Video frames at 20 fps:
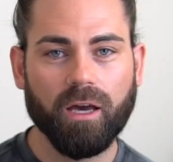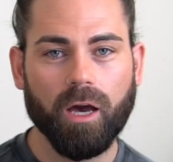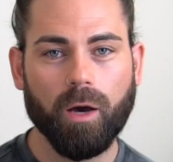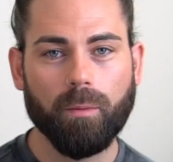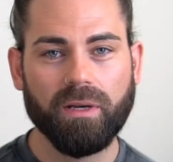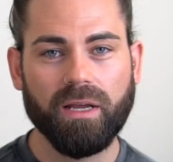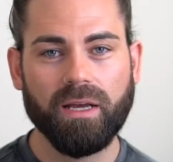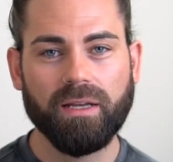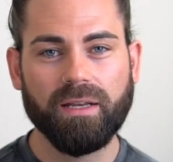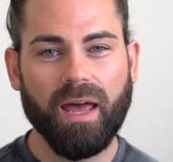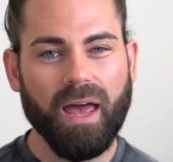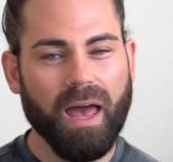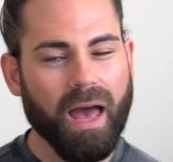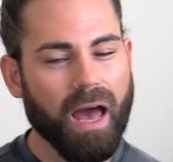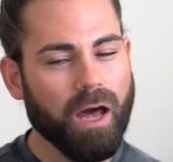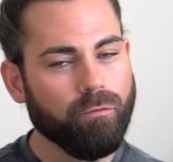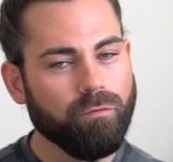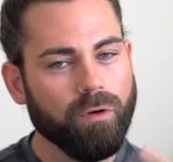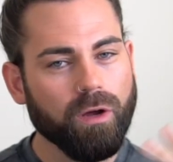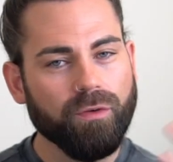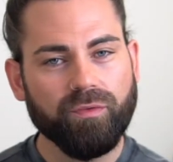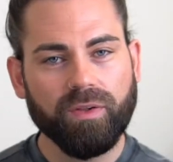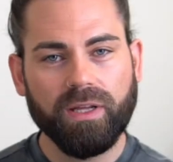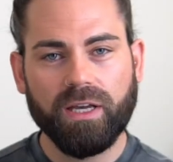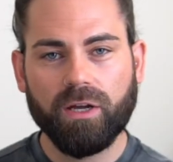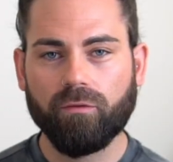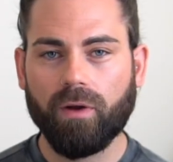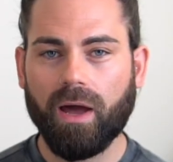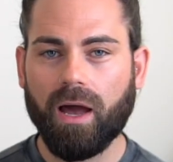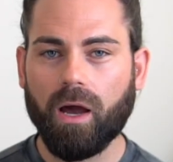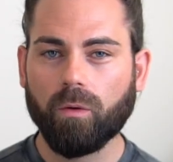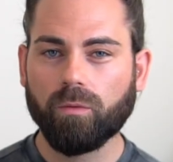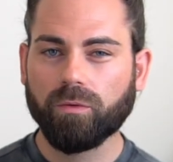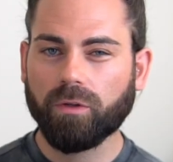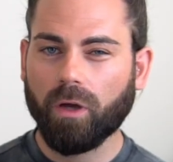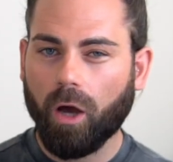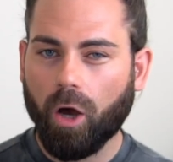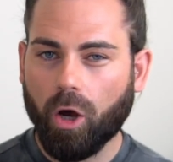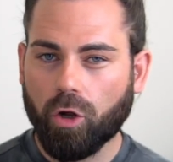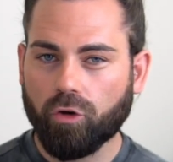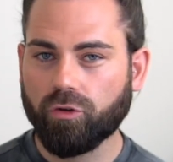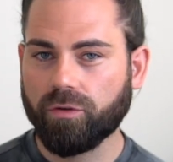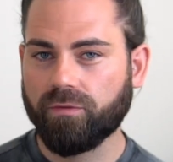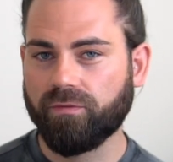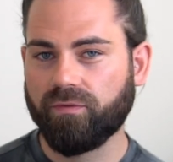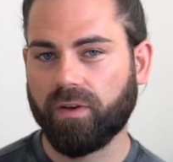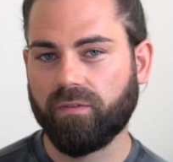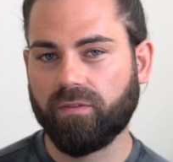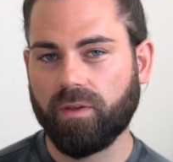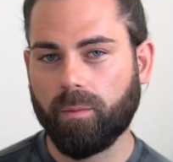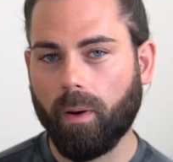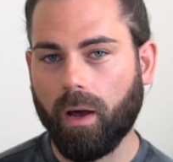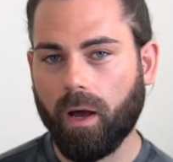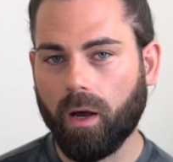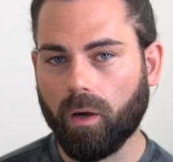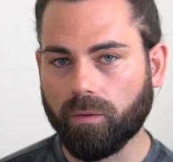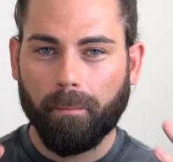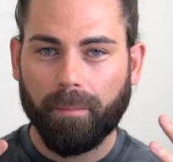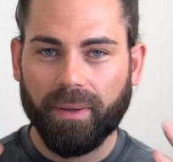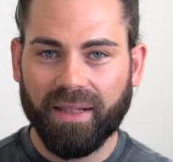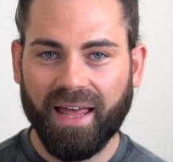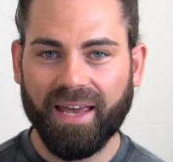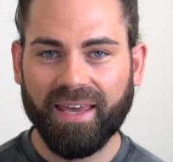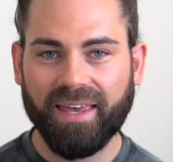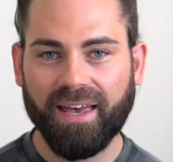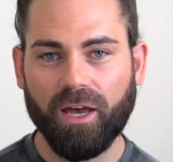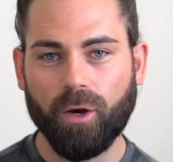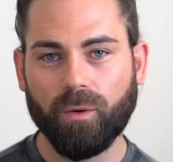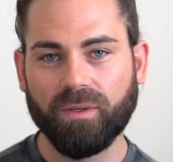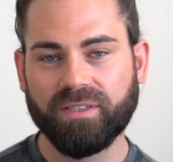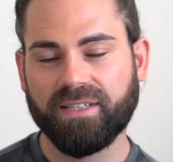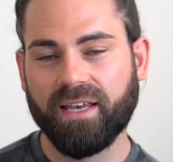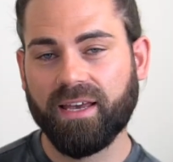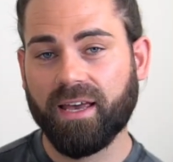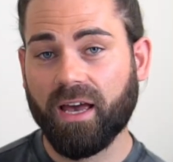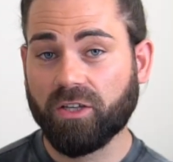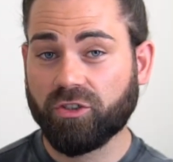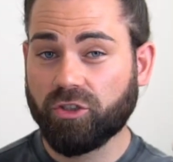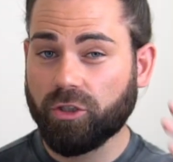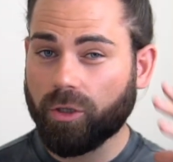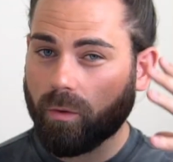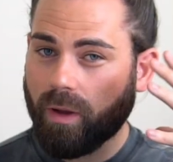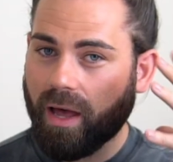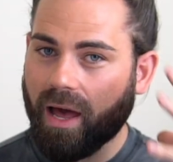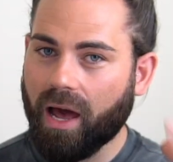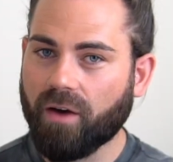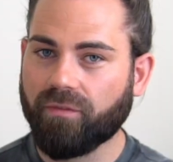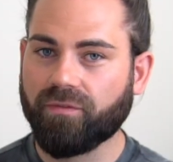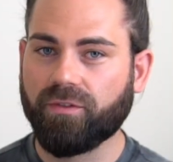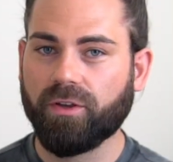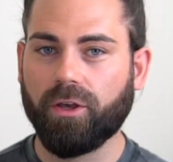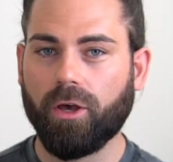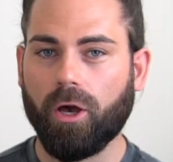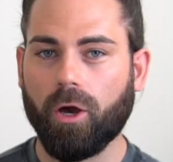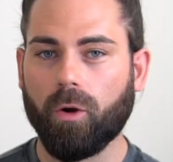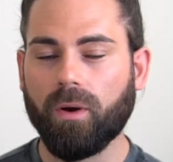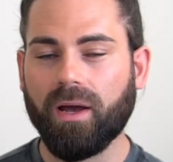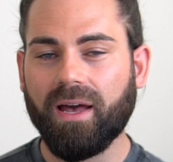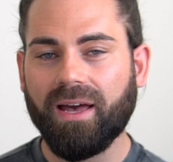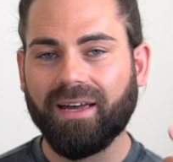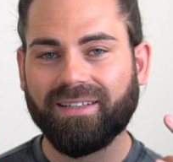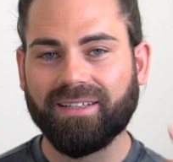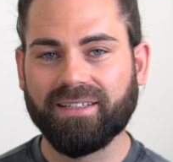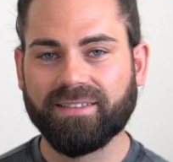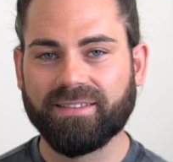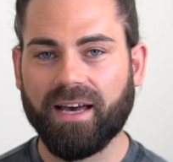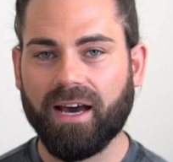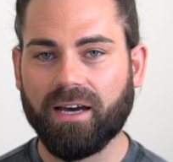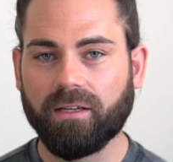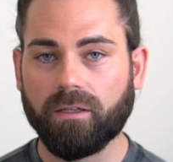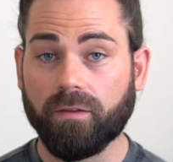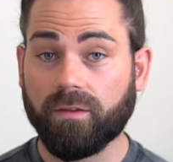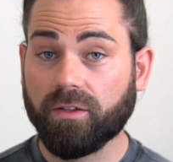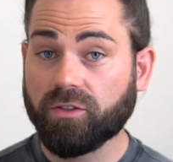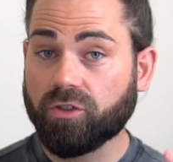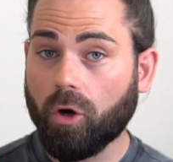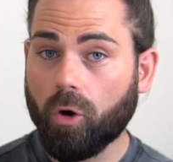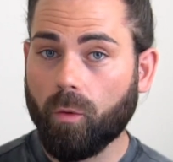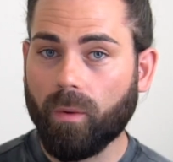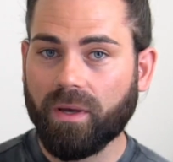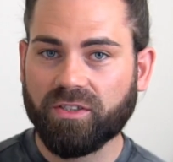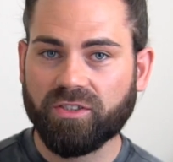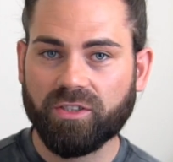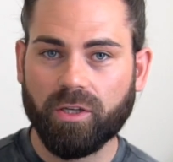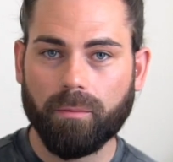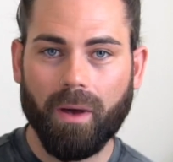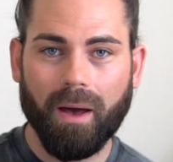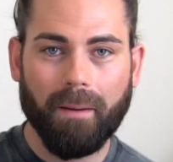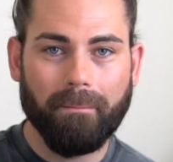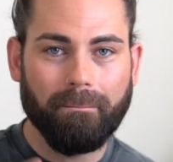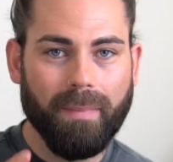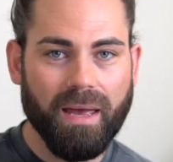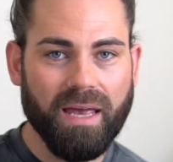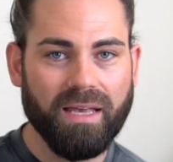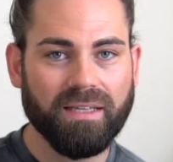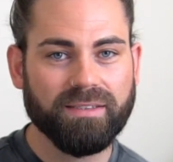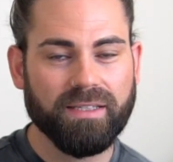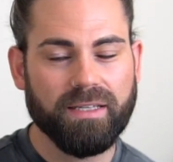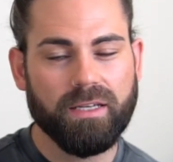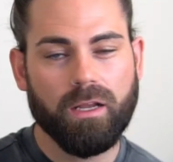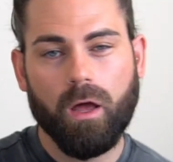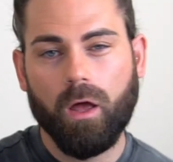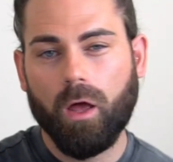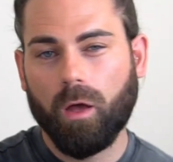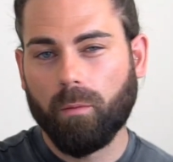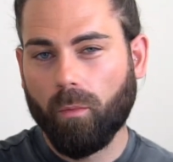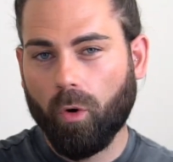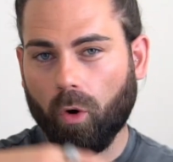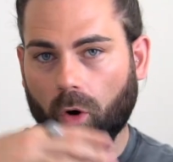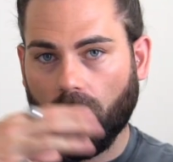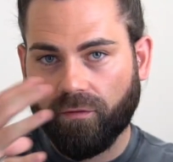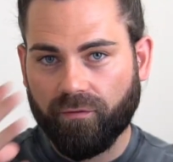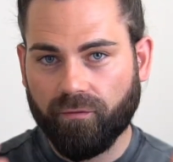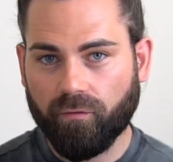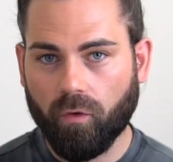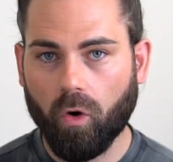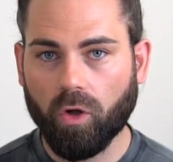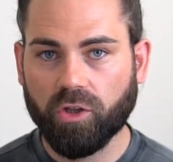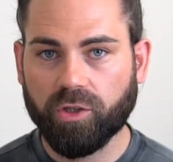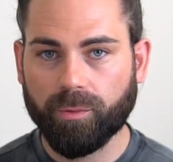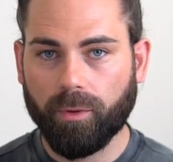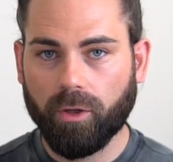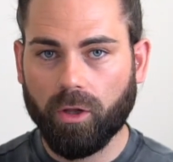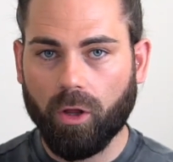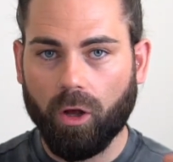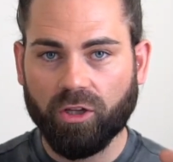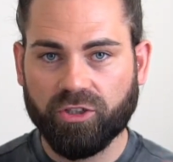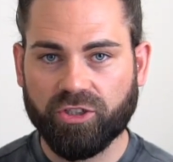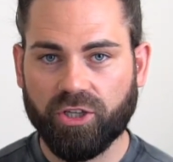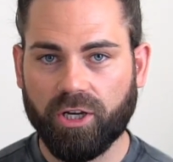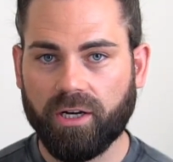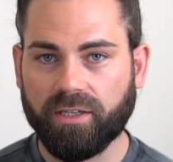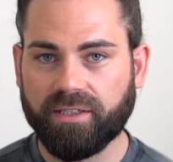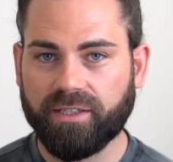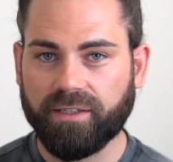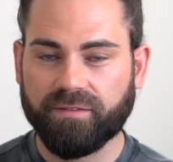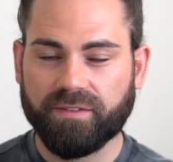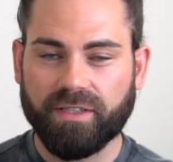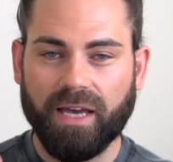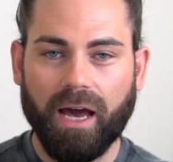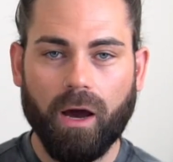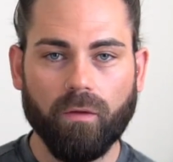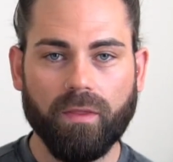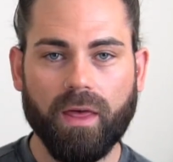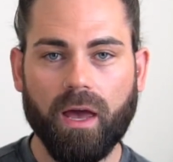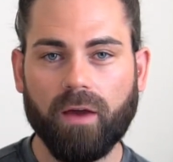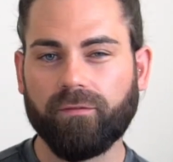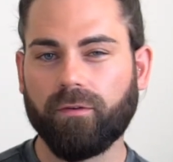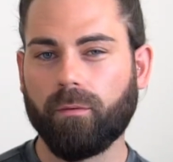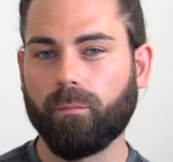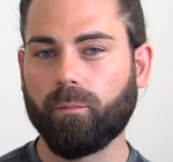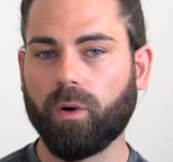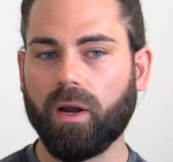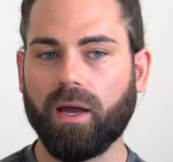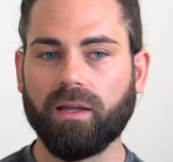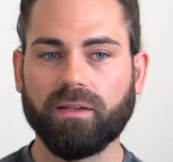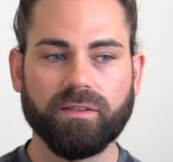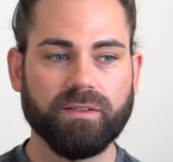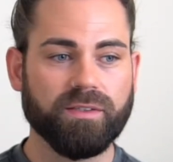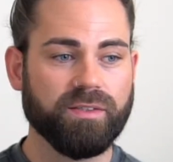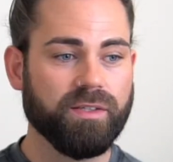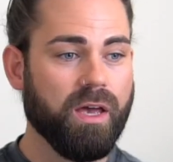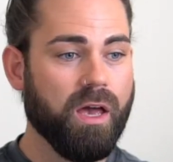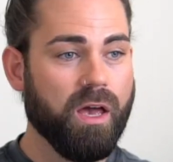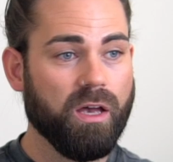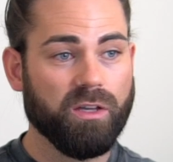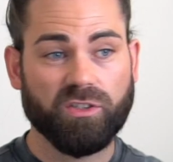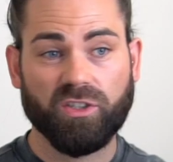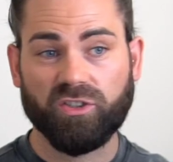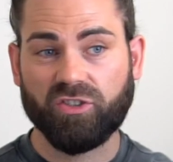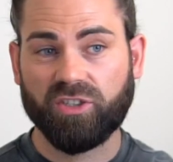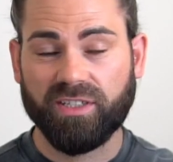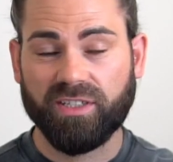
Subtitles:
coming in at roughly around £150. But like I always say, guys, you don't have to go designer. There's always some amazing, more affordable alternatives out there from brands such